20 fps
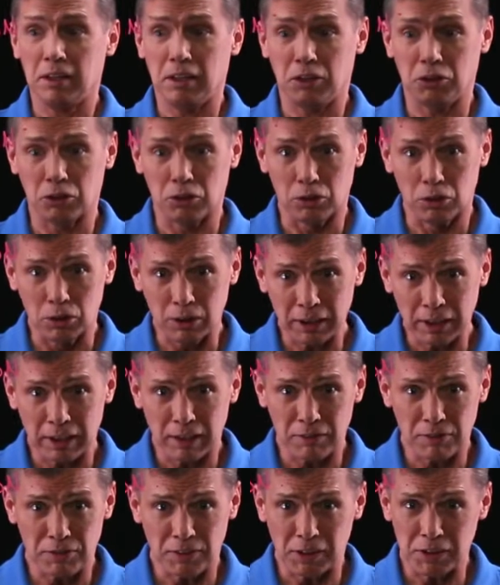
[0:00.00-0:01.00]
is you're looking
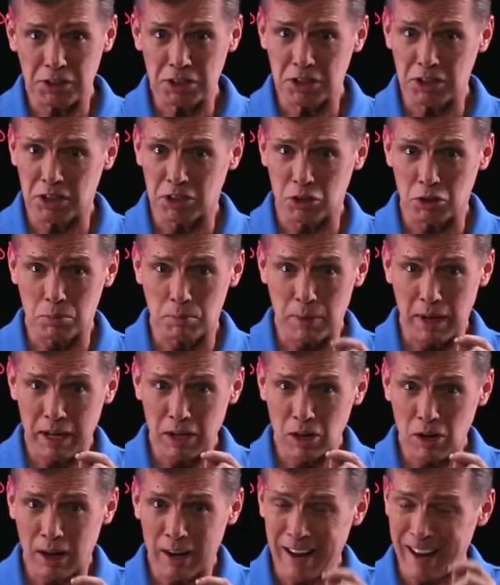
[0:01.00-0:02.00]
at a function that you
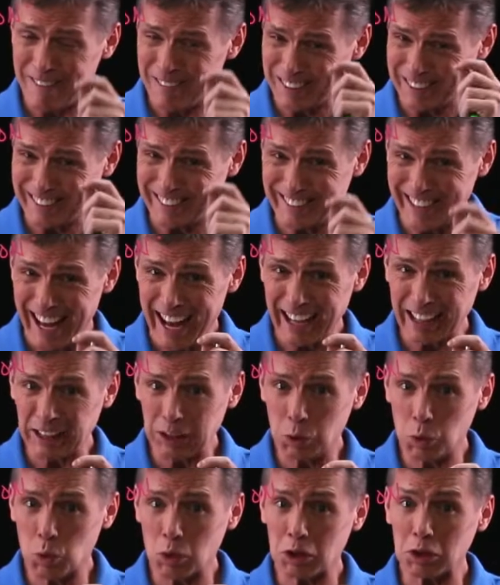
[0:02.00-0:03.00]
may not have
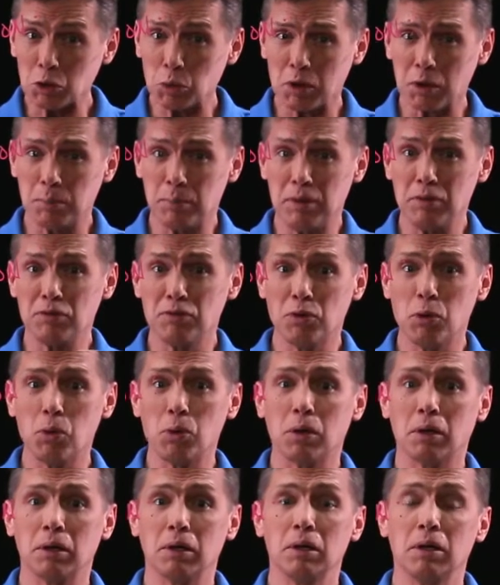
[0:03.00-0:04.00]
exactly worked with
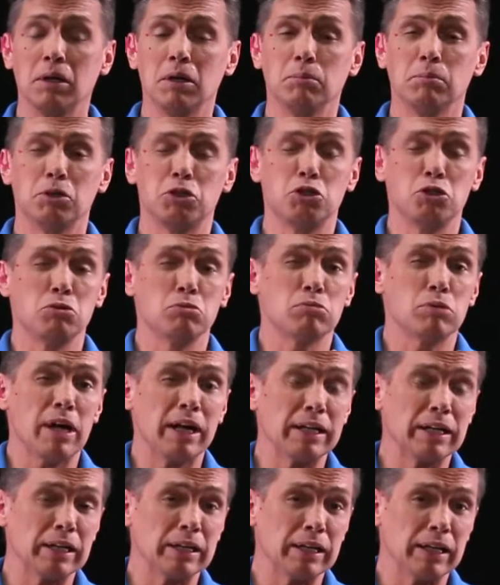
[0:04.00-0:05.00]
before, but you
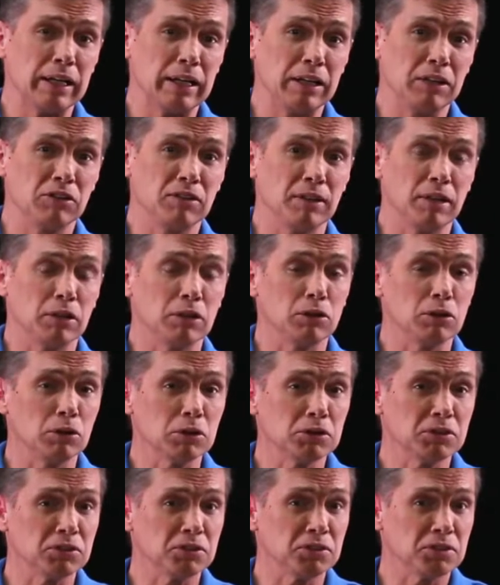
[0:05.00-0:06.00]
recognize that it
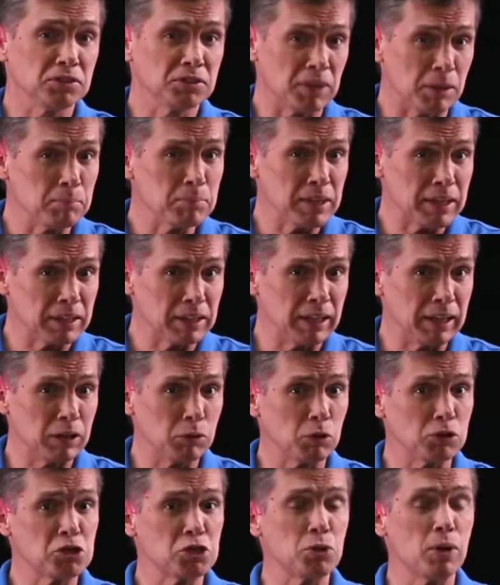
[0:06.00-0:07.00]
looks something
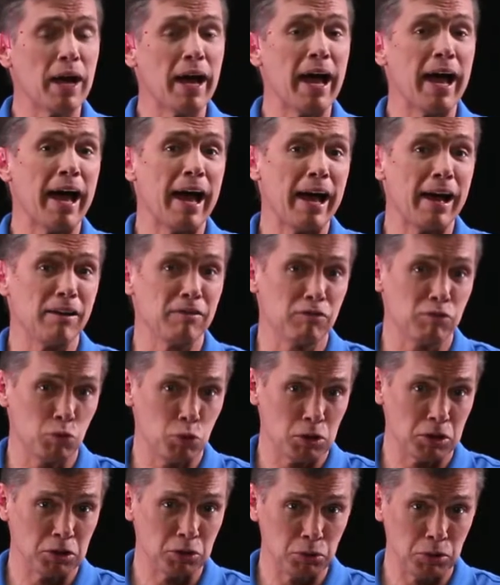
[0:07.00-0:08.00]
like what you have
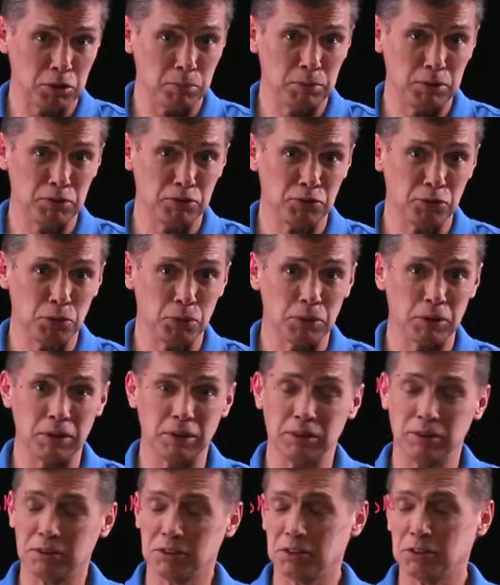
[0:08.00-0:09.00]
worked with
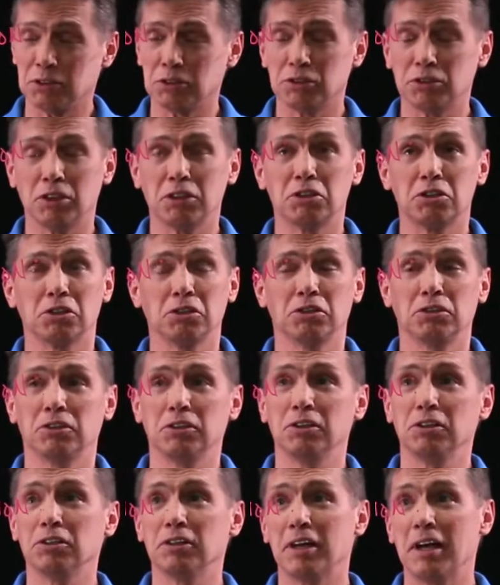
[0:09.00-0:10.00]
before. Such a good
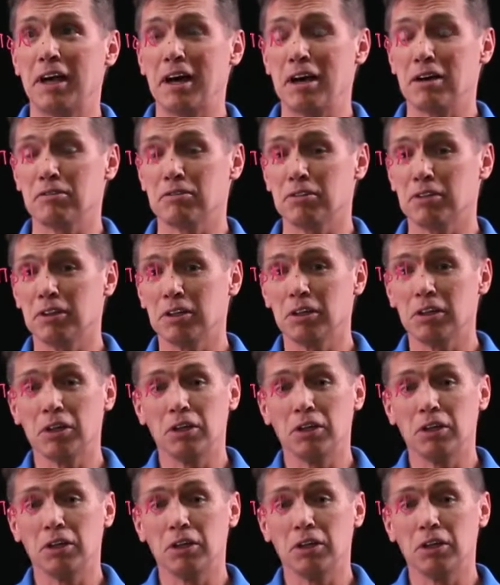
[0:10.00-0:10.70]
skill to have.